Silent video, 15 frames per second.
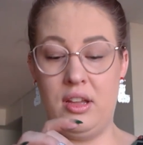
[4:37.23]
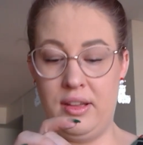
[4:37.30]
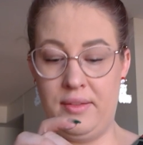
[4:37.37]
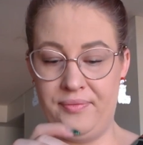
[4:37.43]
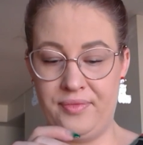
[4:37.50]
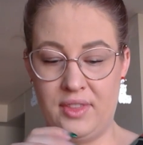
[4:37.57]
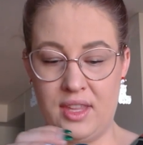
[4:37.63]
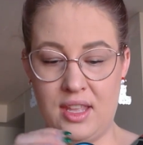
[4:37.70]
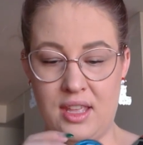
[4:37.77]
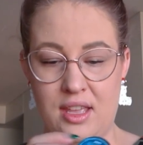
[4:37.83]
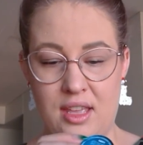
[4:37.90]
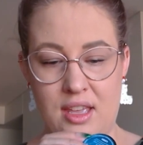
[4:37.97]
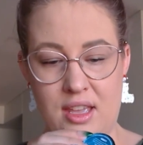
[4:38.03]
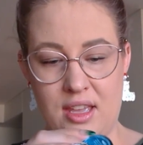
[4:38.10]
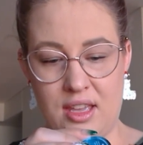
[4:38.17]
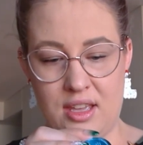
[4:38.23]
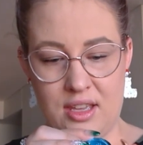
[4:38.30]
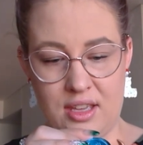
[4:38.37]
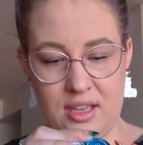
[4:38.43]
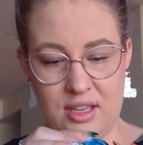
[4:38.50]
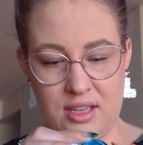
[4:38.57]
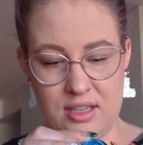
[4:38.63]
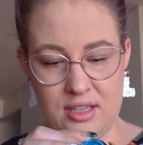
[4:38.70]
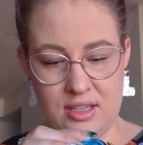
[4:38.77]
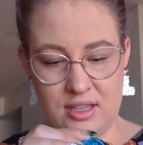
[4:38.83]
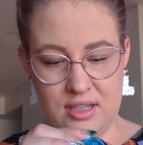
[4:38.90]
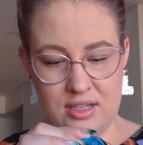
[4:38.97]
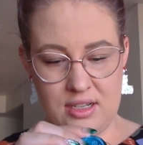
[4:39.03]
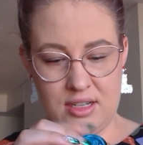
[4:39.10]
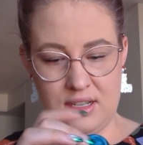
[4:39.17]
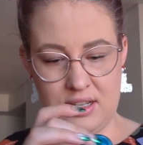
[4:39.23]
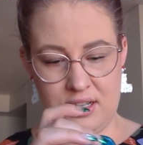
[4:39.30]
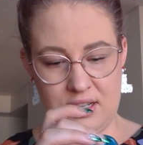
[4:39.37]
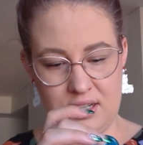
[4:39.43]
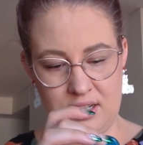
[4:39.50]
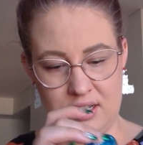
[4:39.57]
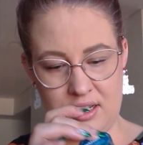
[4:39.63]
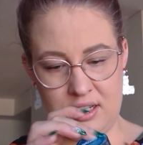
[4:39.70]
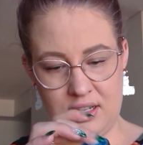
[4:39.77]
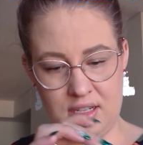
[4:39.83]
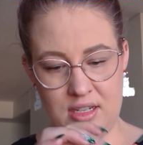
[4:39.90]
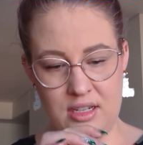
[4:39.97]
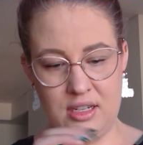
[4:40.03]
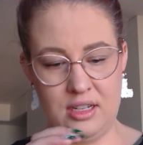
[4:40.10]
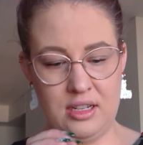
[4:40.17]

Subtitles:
(silence)